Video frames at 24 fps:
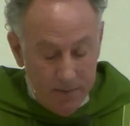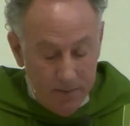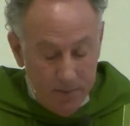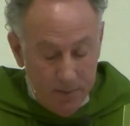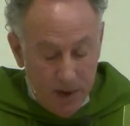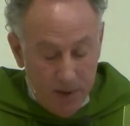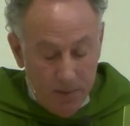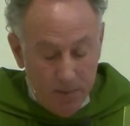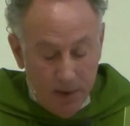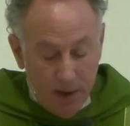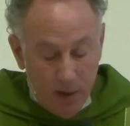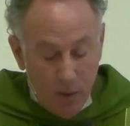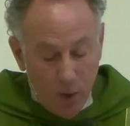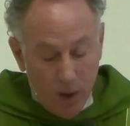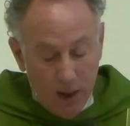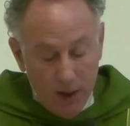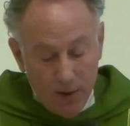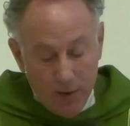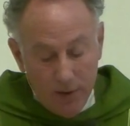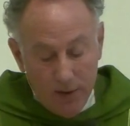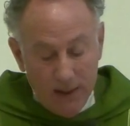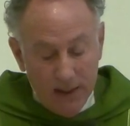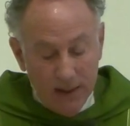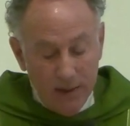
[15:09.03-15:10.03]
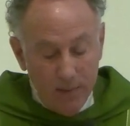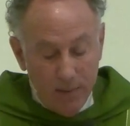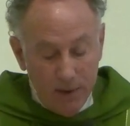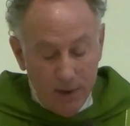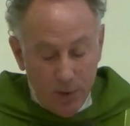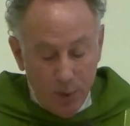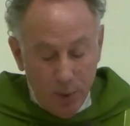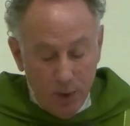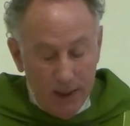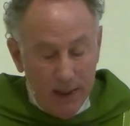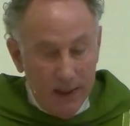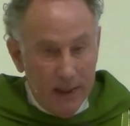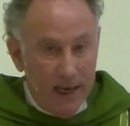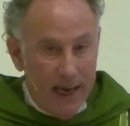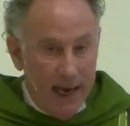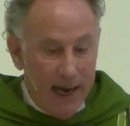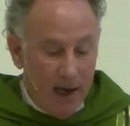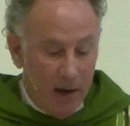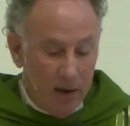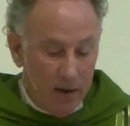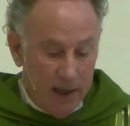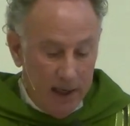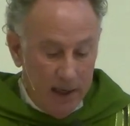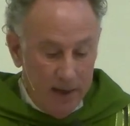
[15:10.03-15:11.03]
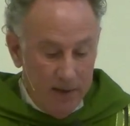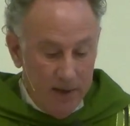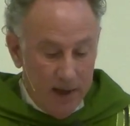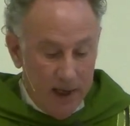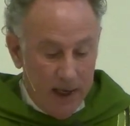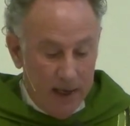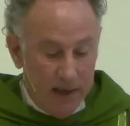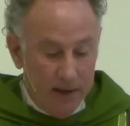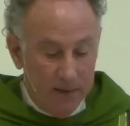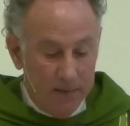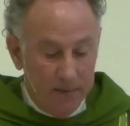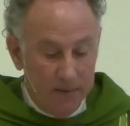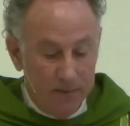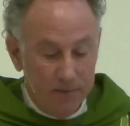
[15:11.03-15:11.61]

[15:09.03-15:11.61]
but by what you did between now and then.